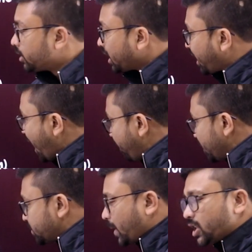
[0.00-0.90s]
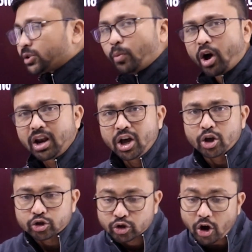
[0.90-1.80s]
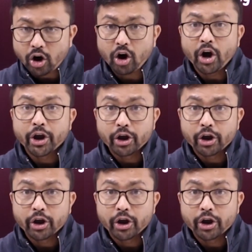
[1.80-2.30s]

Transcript: The gap is very small, so